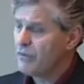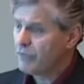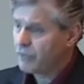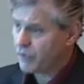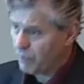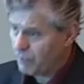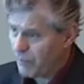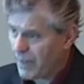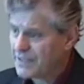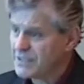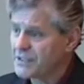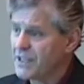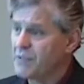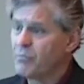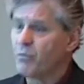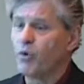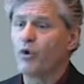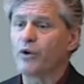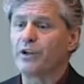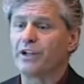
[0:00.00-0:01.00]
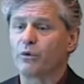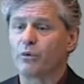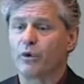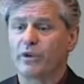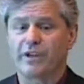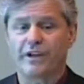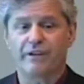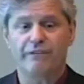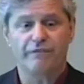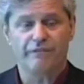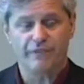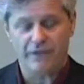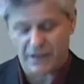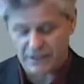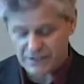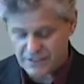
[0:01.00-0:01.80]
from Monday morning when they uh,